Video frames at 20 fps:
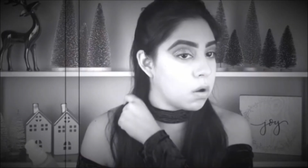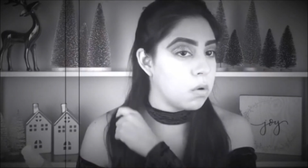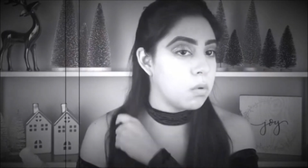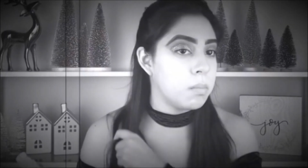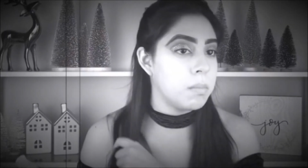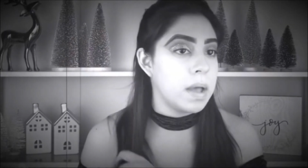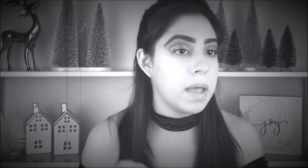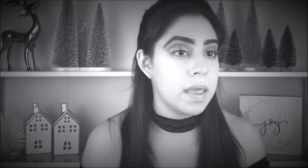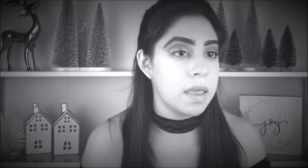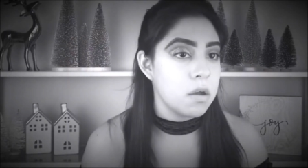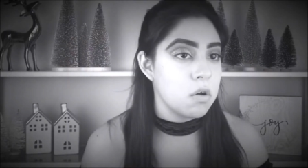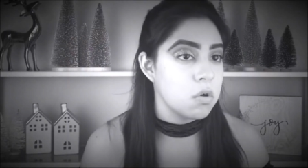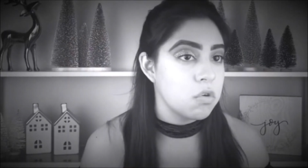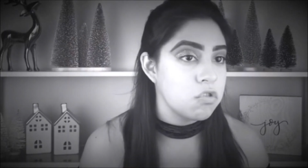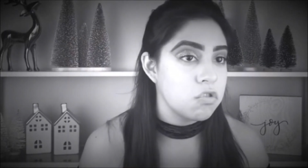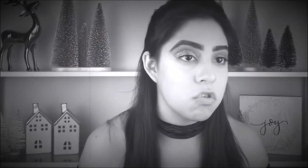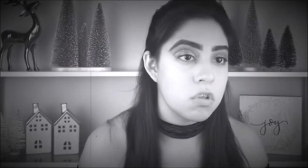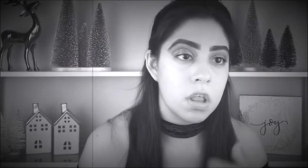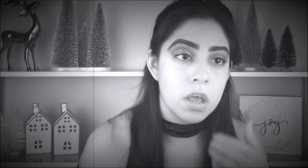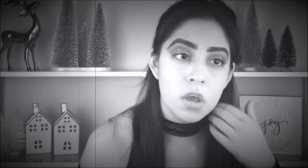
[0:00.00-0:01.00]
My hair
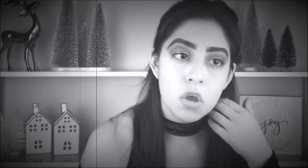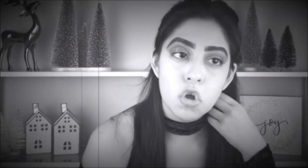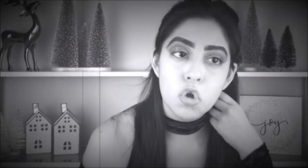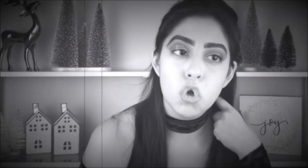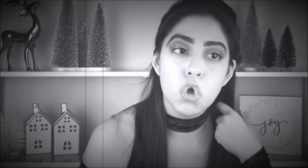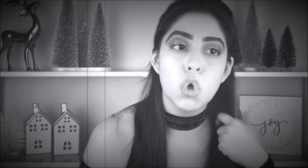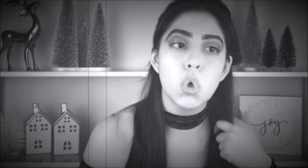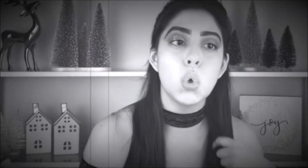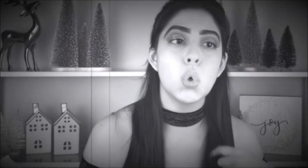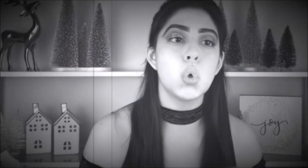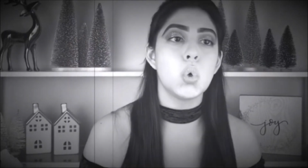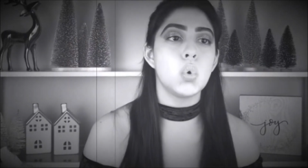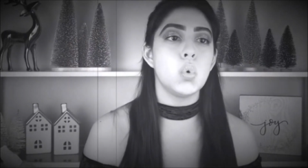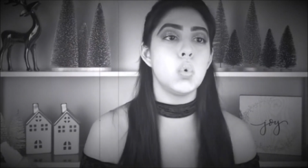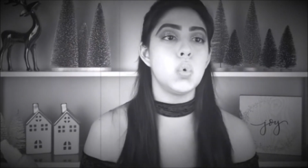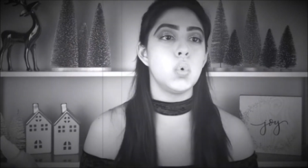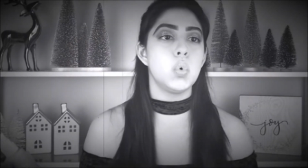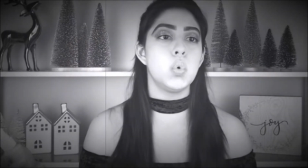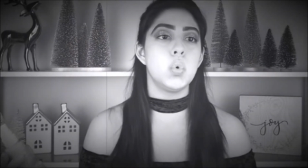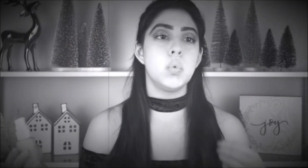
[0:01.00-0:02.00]
is like
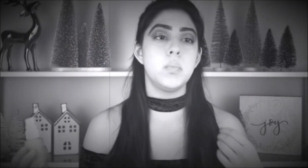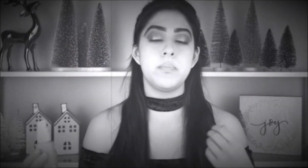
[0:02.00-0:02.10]
cuckoo.